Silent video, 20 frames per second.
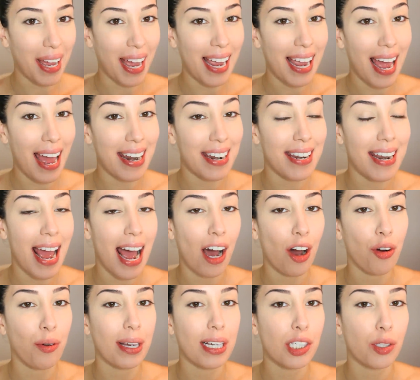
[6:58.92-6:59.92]
Okay, and
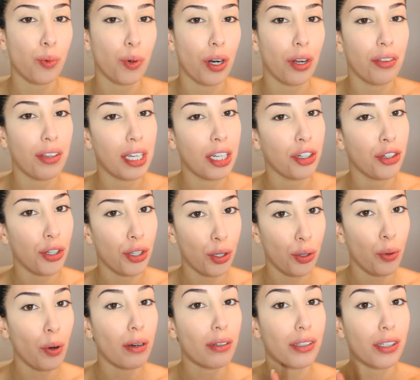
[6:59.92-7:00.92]
now is where the
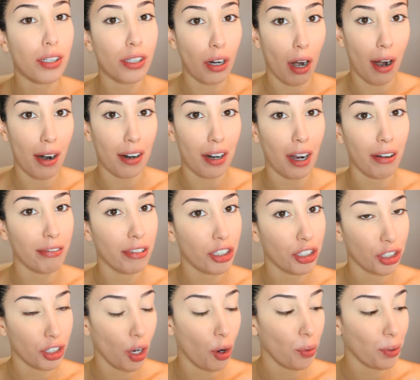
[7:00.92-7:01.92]
new star of
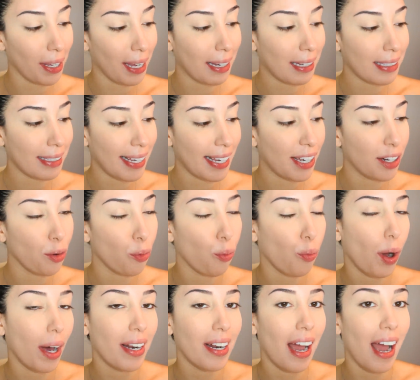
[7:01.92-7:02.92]
the show kicks in,
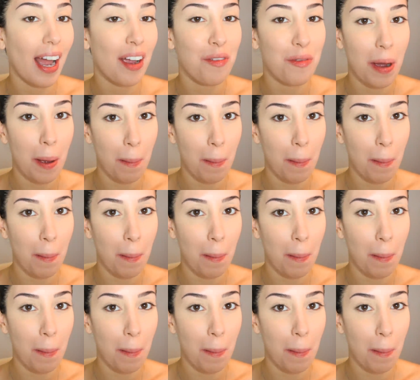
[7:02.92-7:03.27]
what I